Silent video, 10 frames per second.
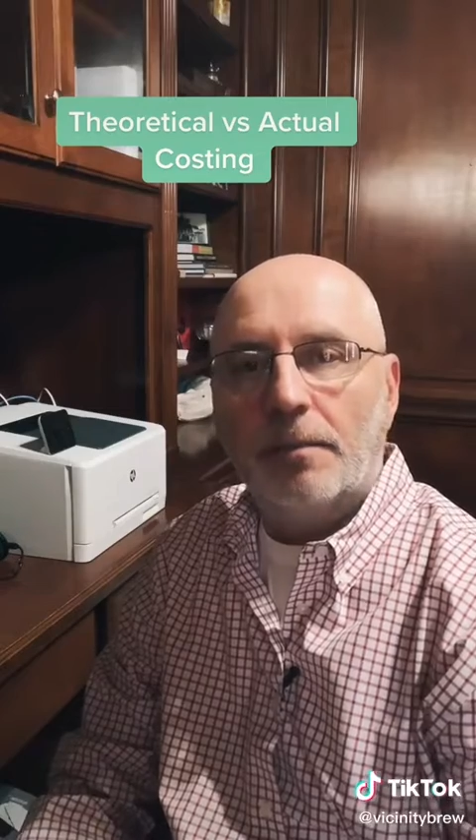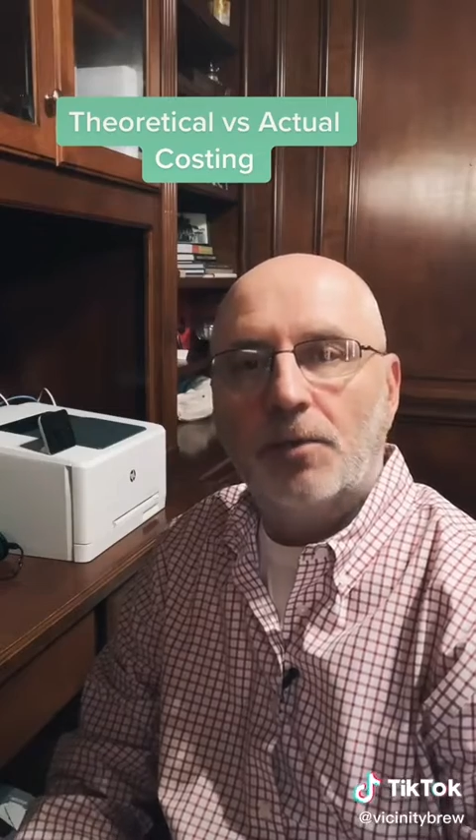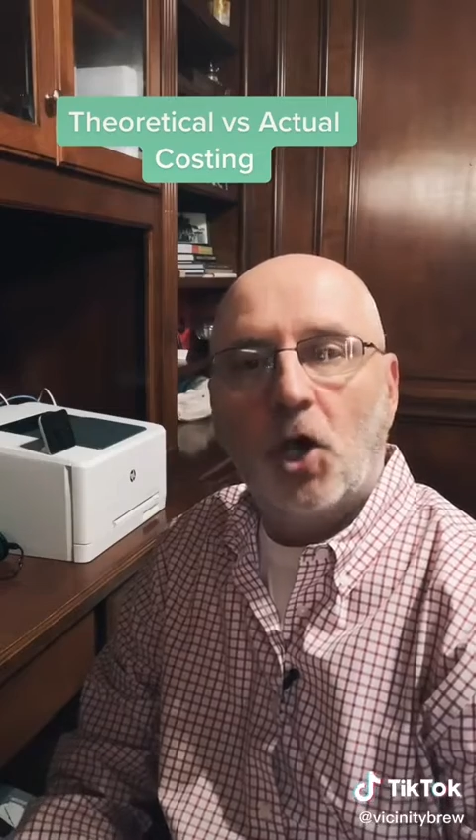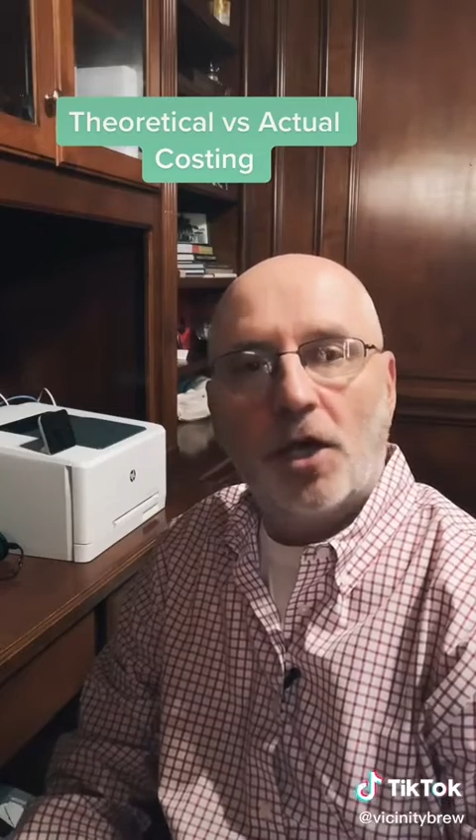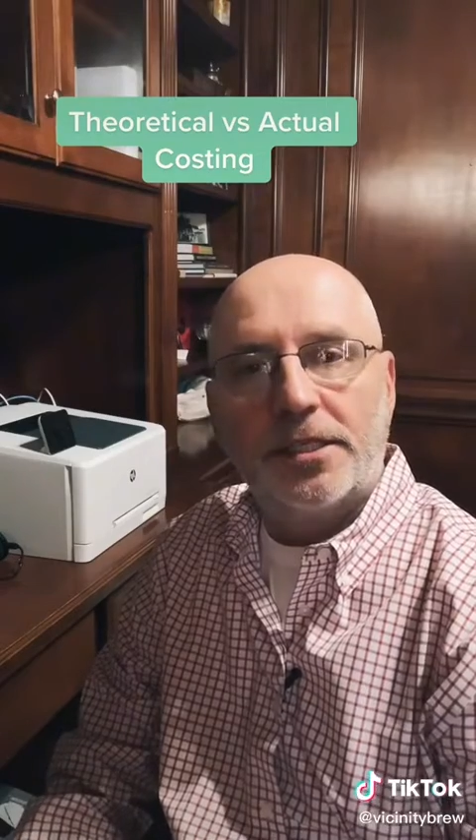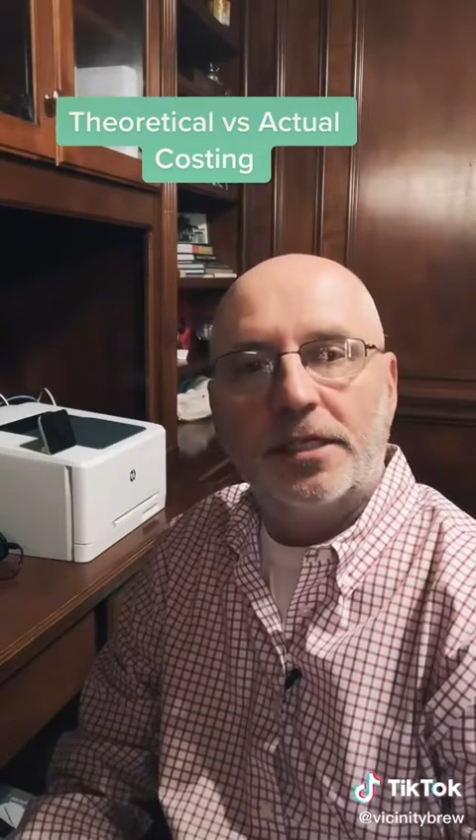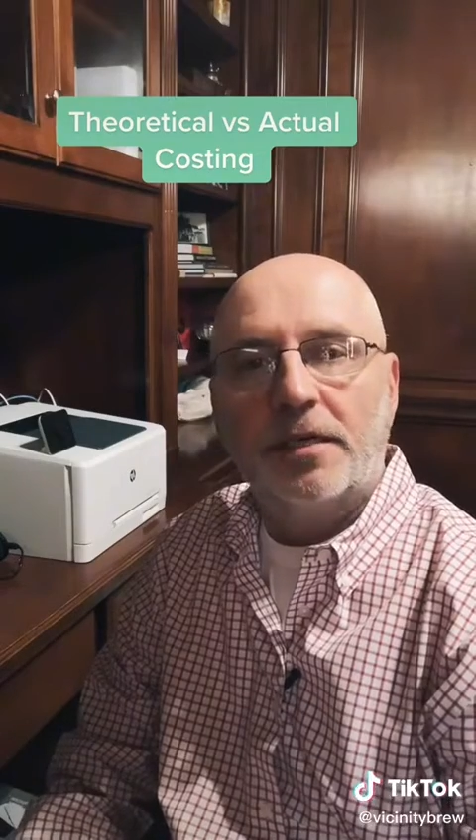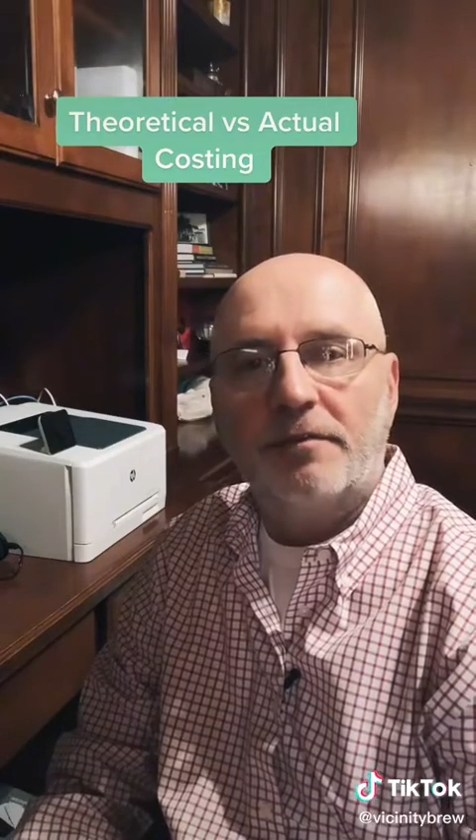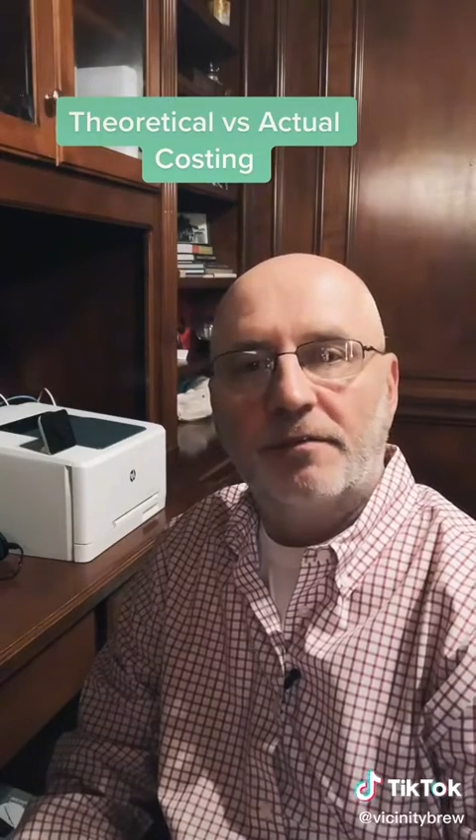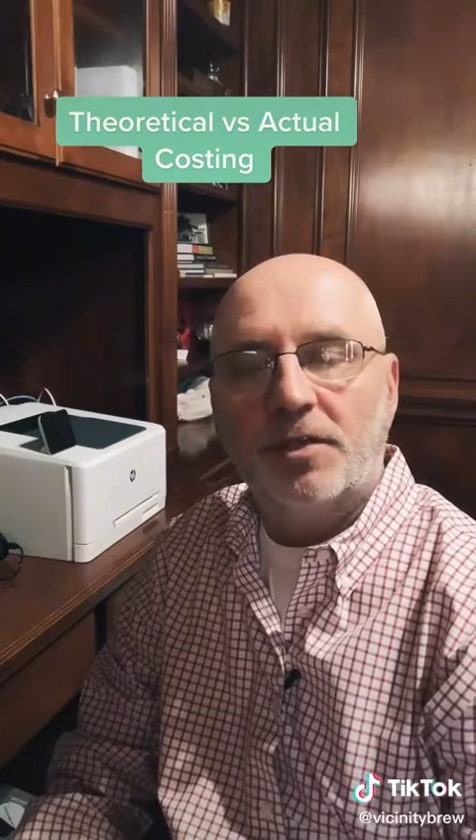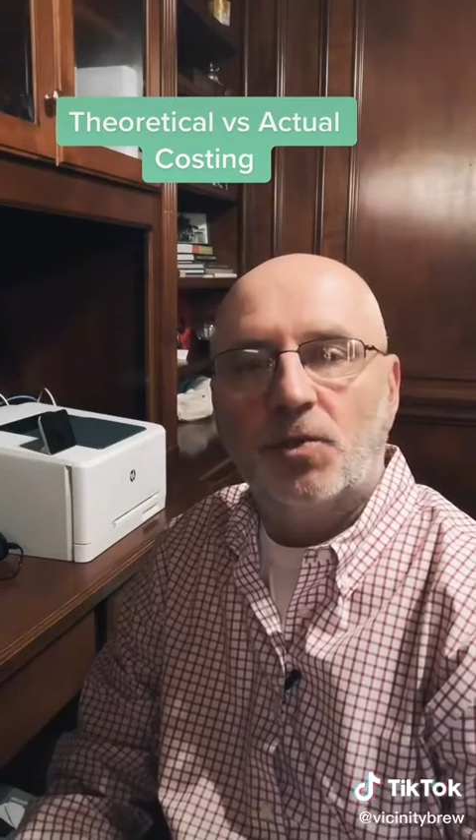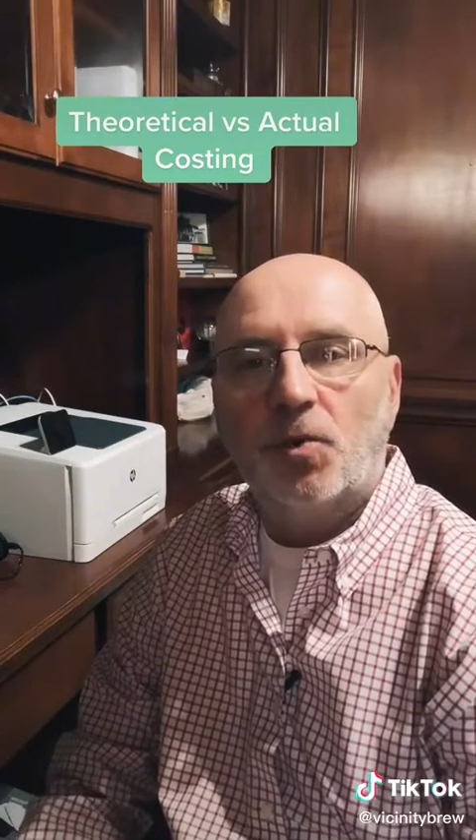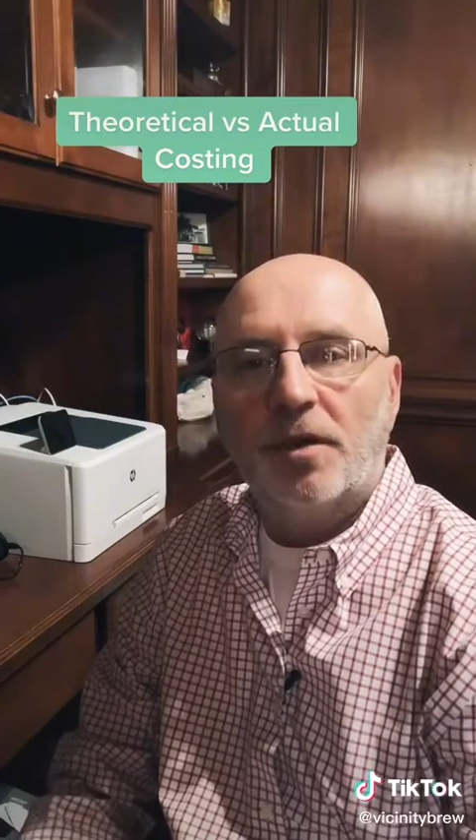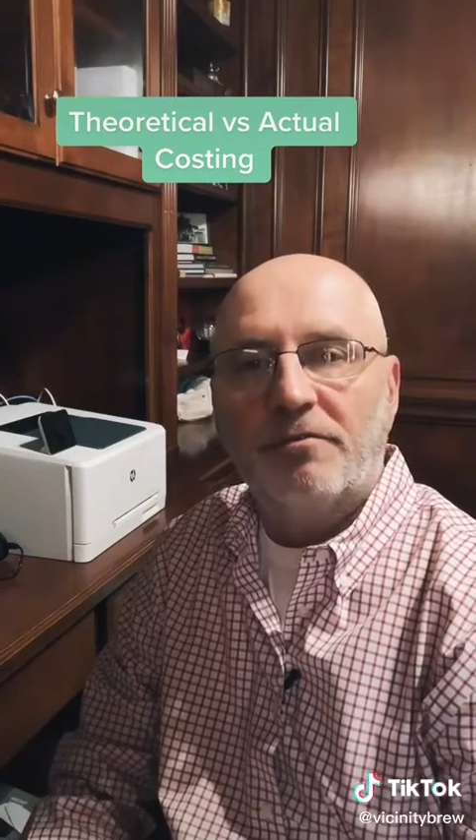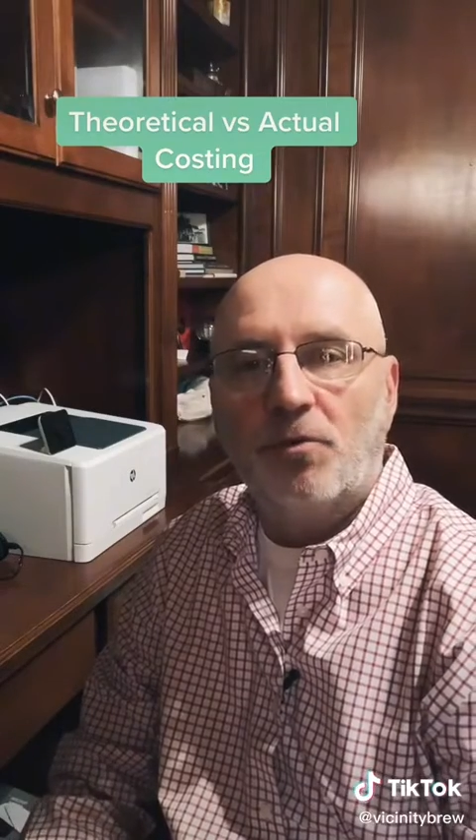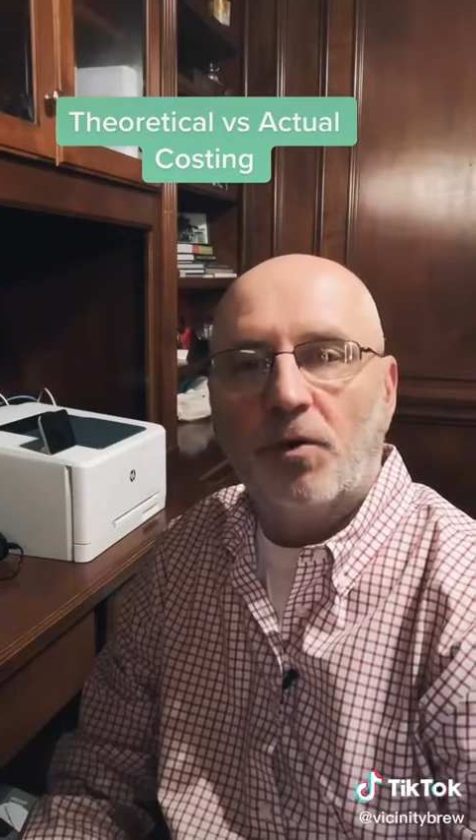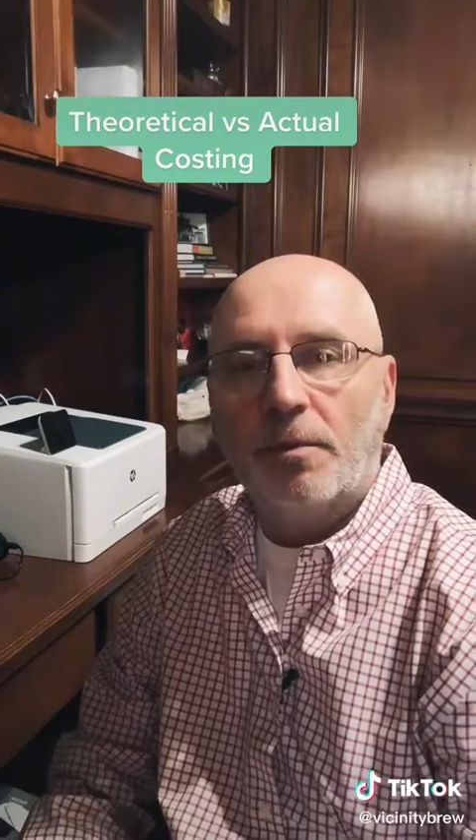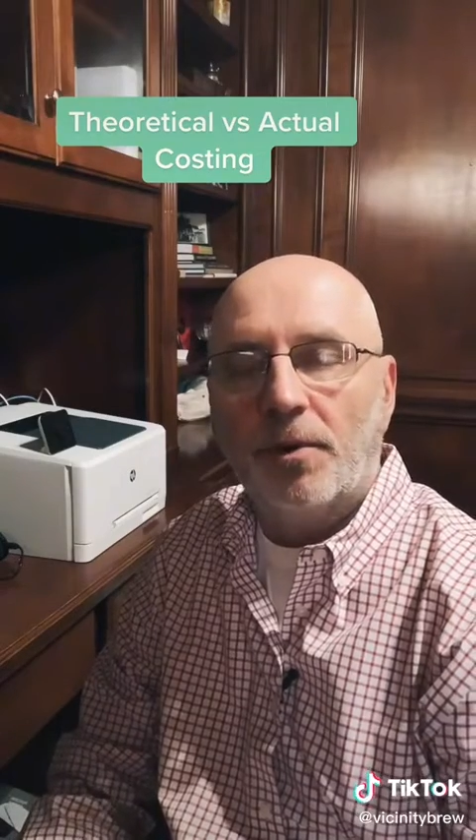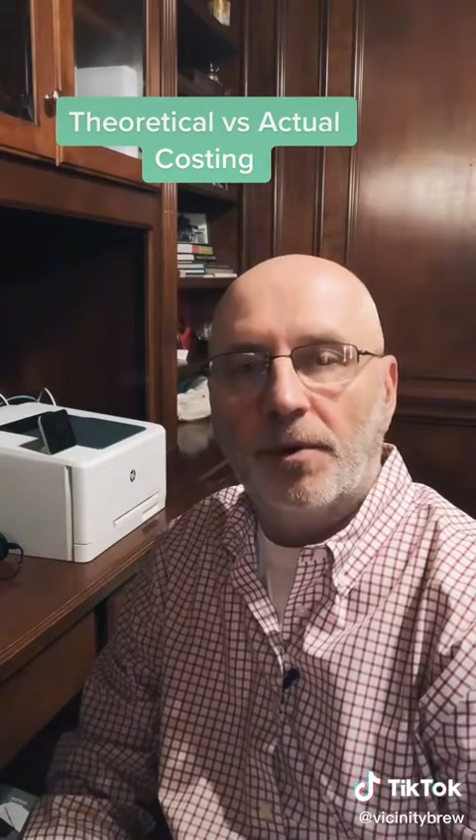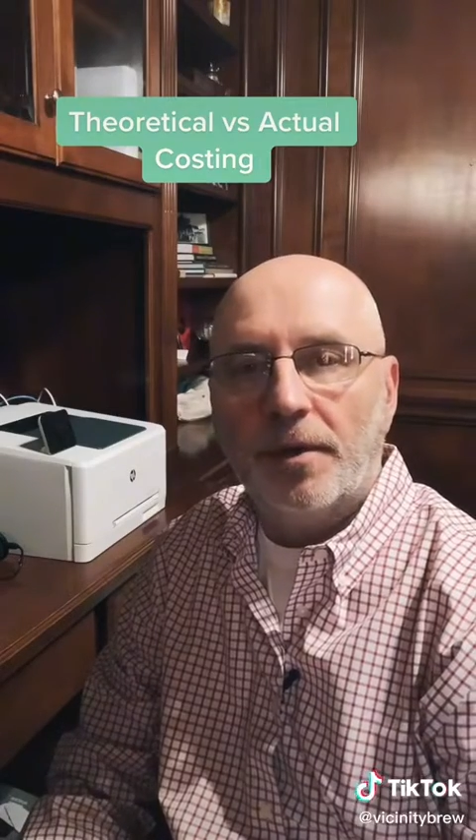costing of inventory for a
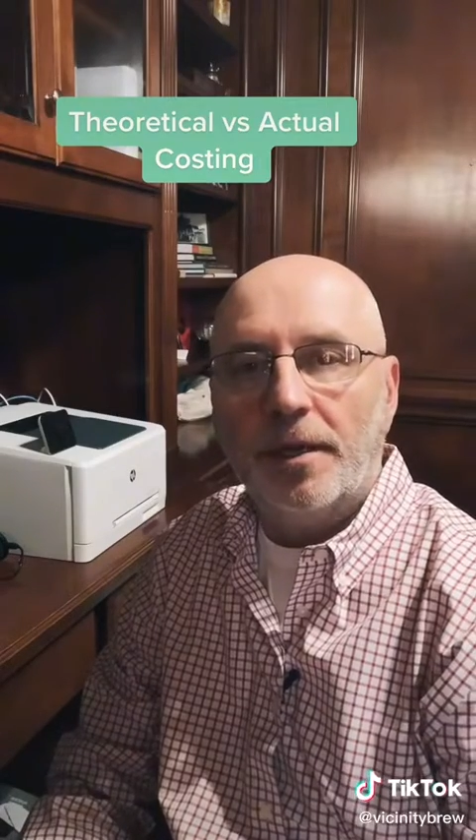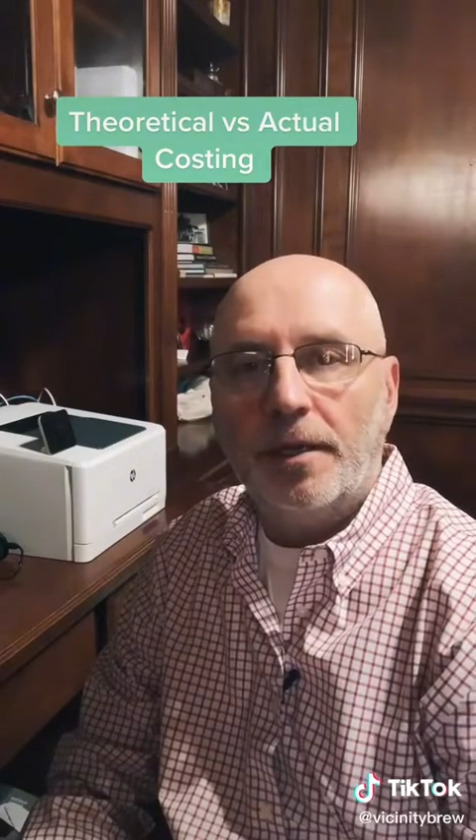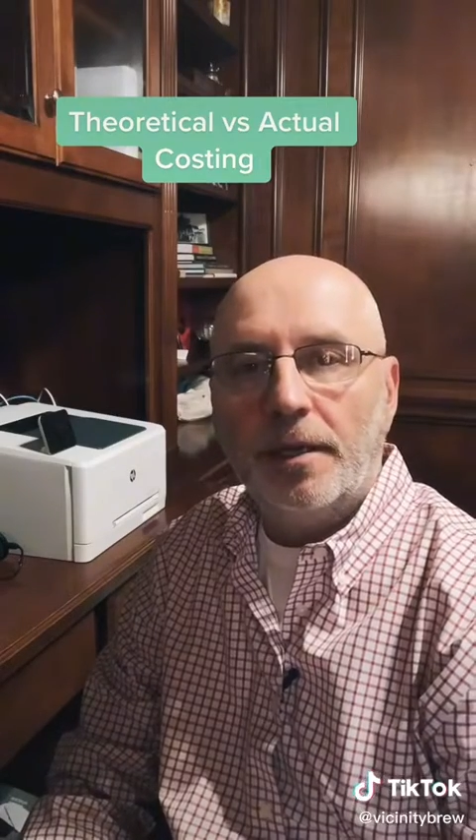brewery.